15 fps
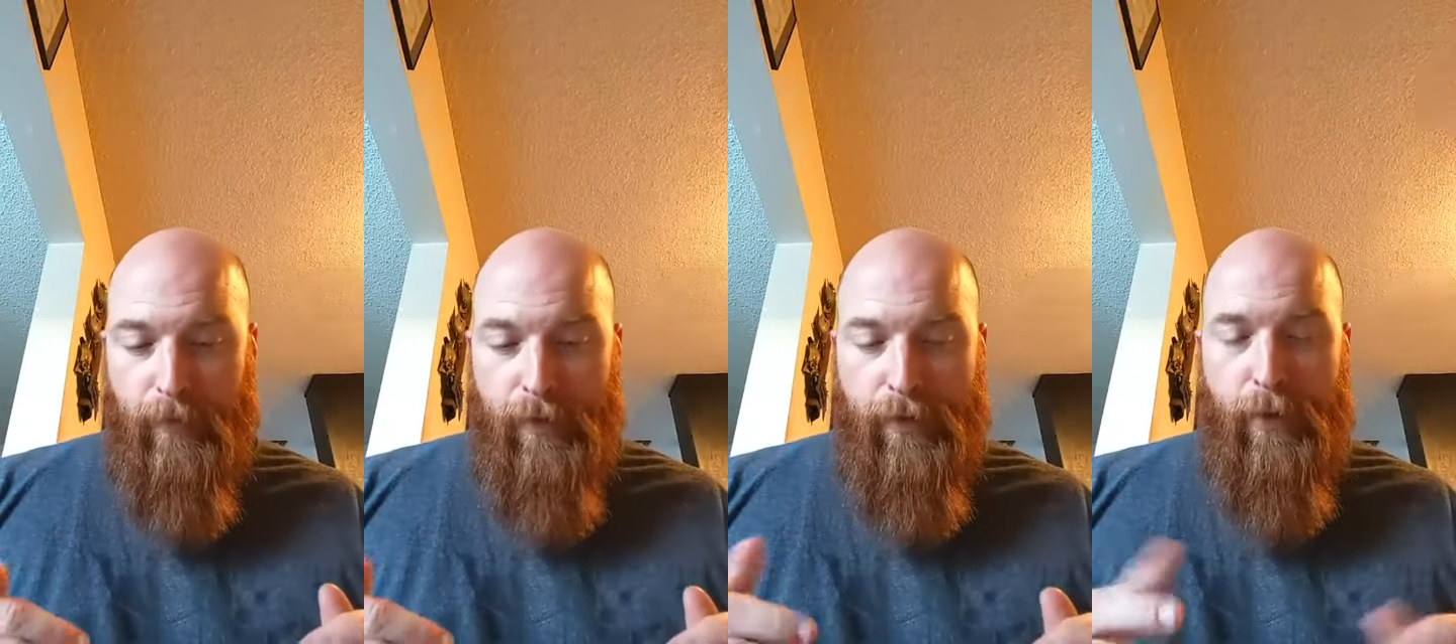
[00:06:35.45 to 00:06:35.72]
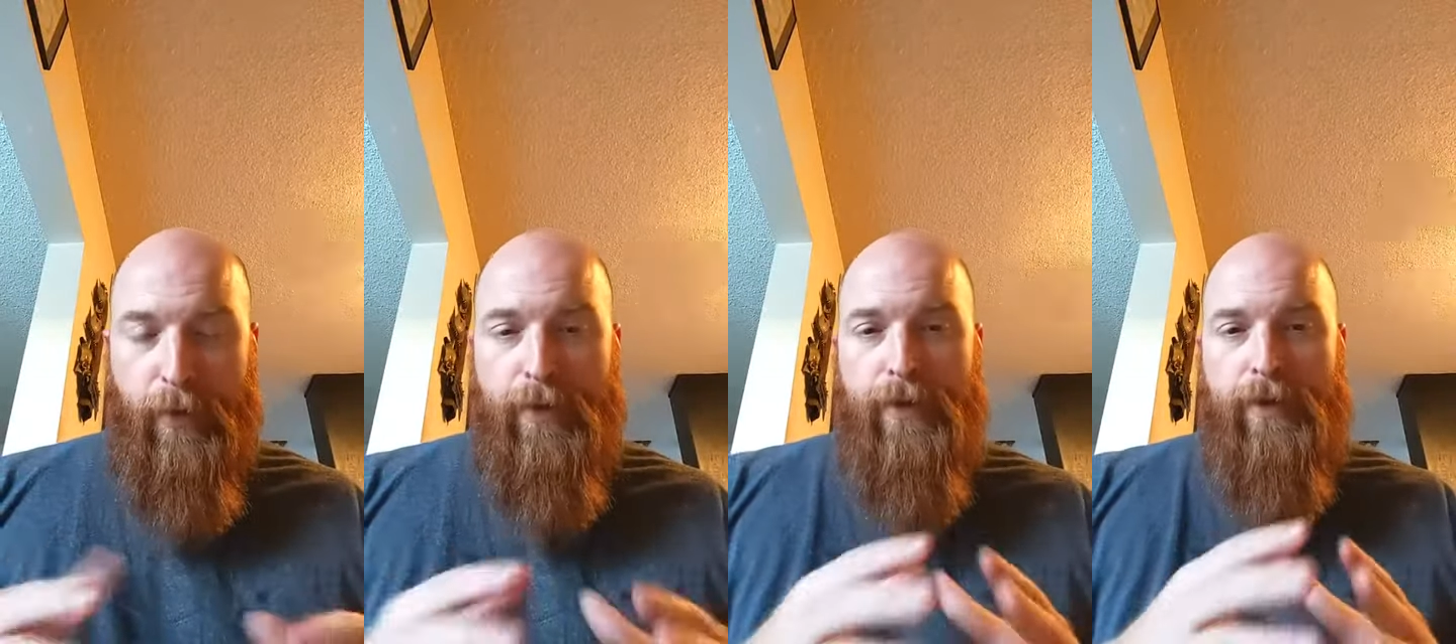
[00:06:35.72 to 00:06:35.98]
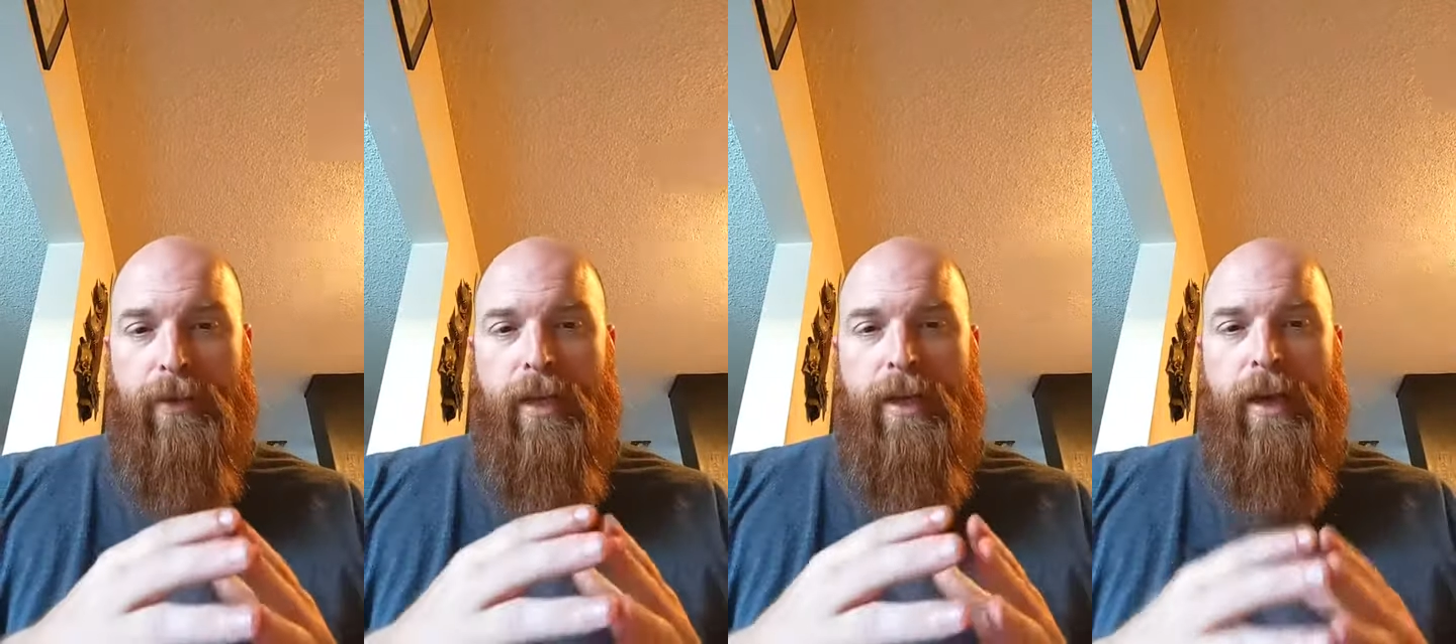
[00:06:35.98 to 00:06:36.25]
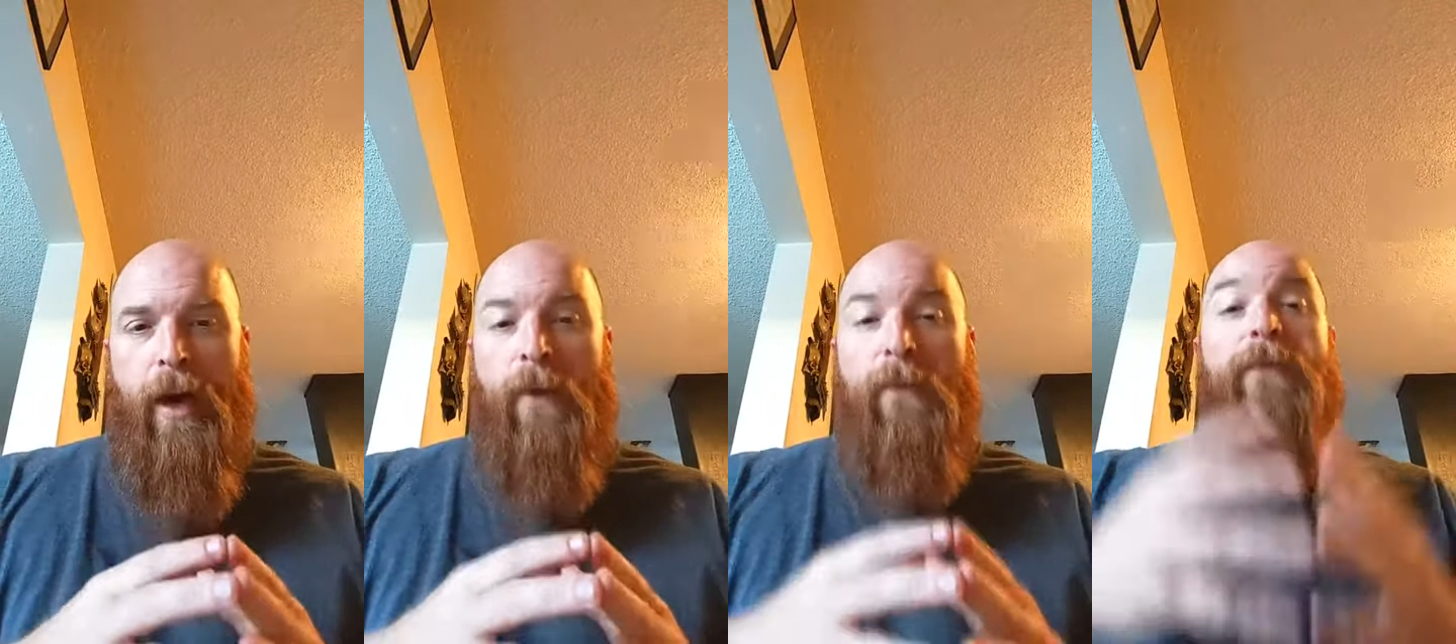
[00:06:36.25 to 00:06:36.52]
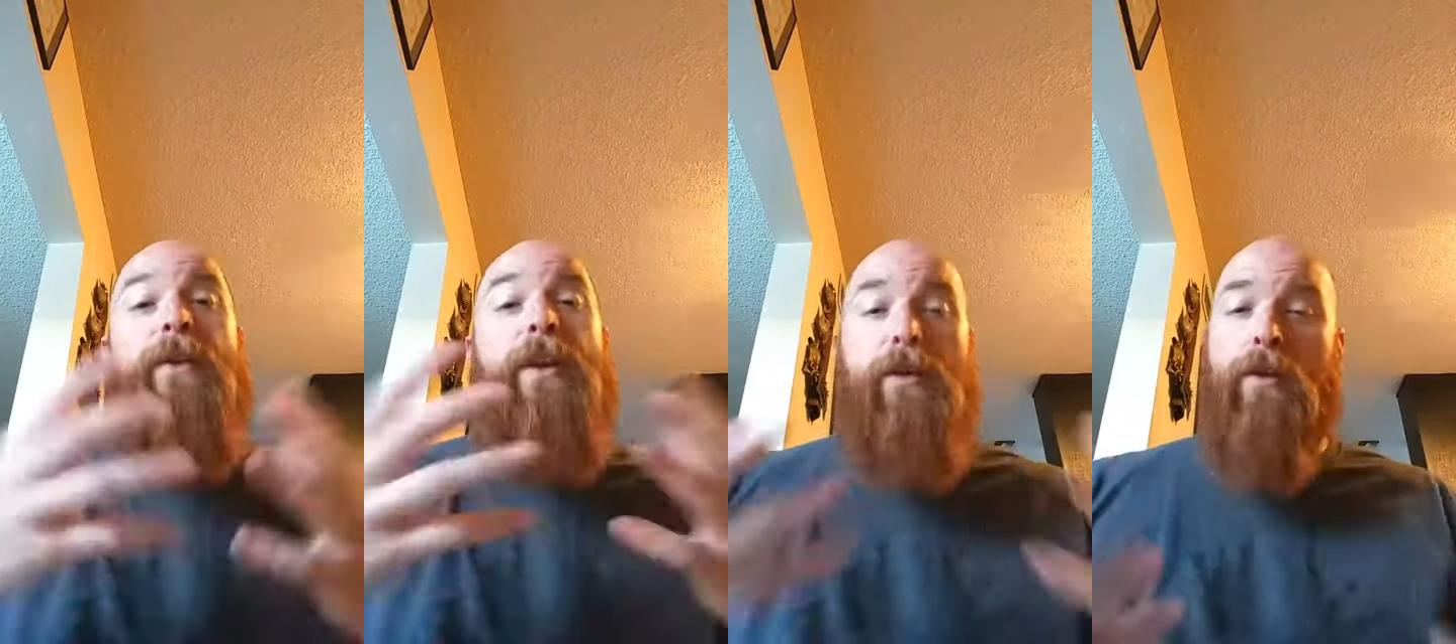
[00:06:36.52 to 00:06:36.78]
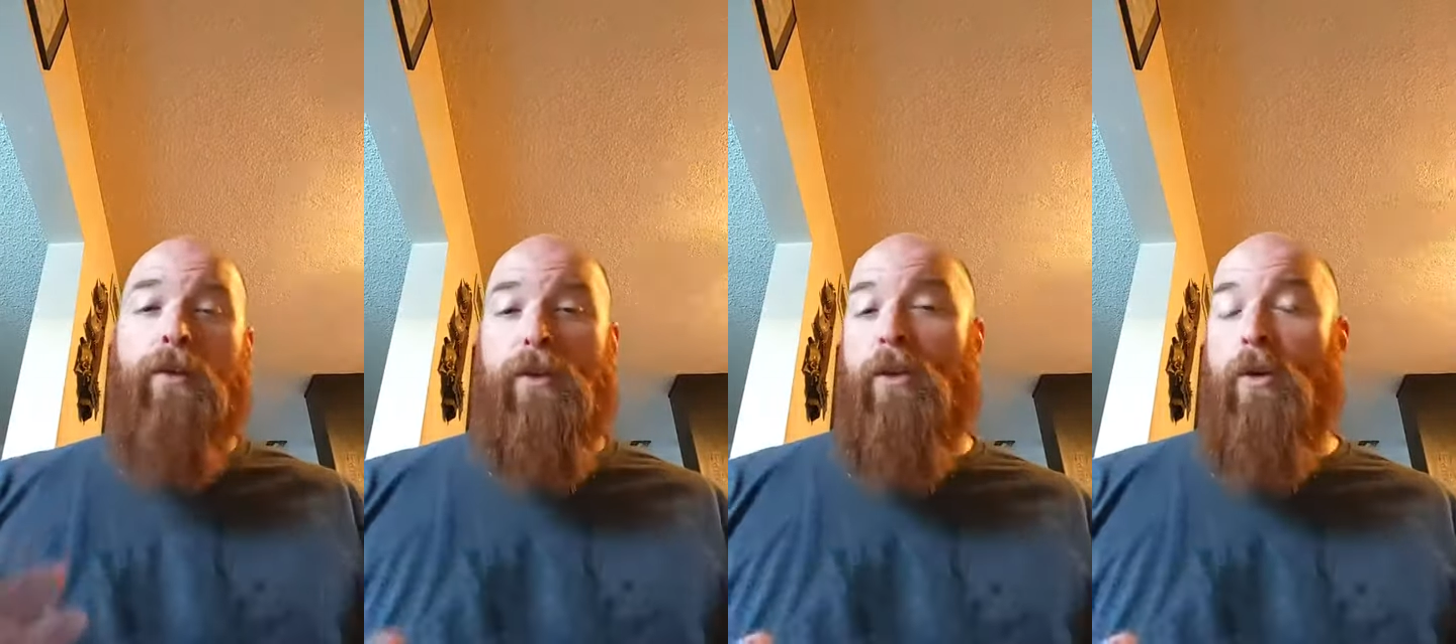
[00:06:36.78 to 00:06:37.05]
So there's like a
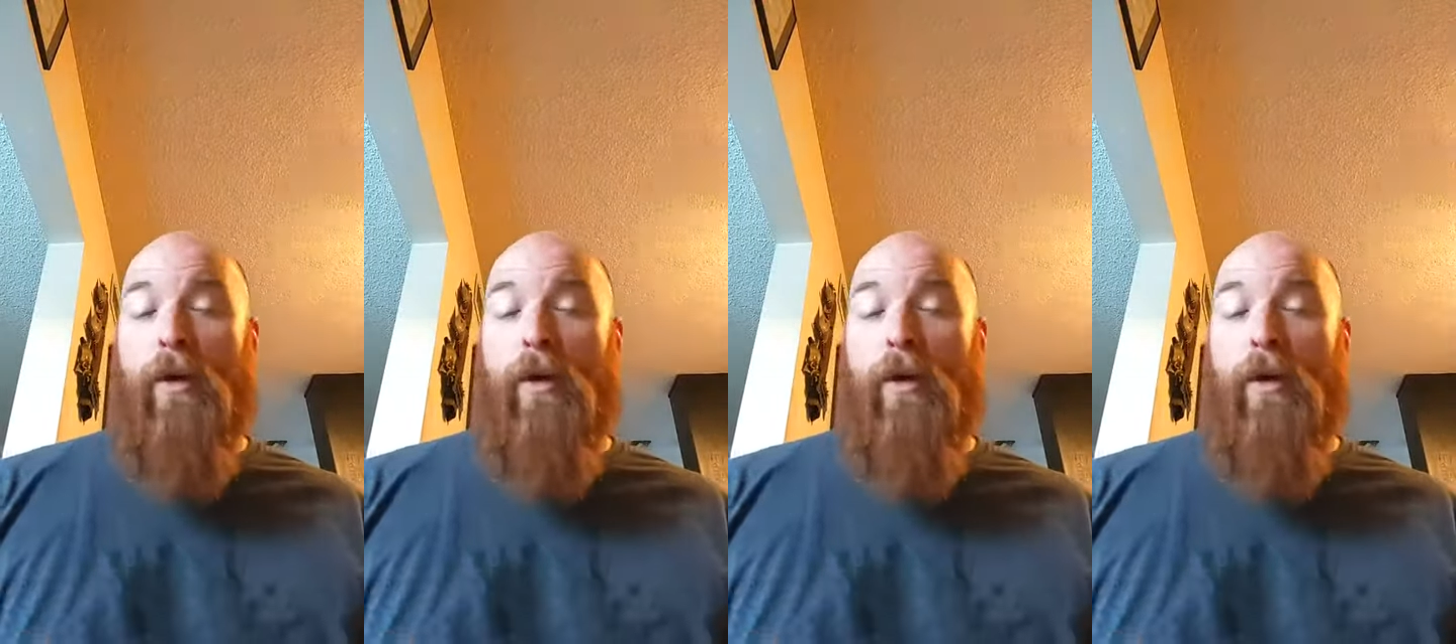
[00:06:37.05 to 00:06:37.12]
field,